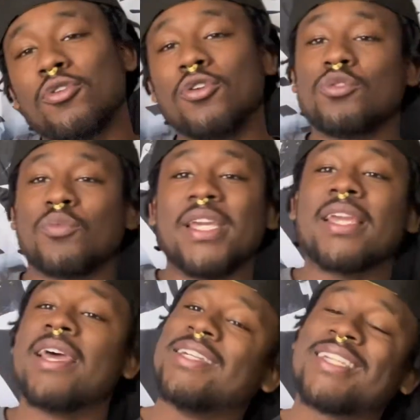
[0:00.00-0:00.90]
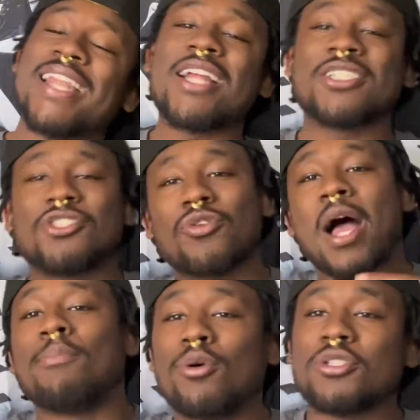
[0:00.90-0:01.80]
news week to not just
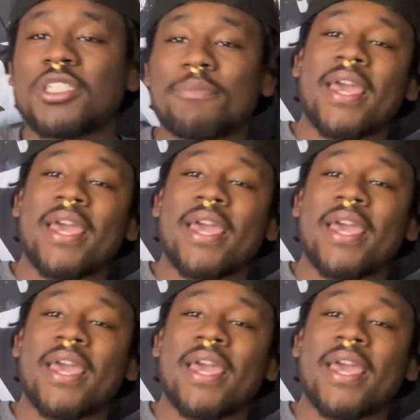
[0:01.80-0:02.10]
drop bullshit,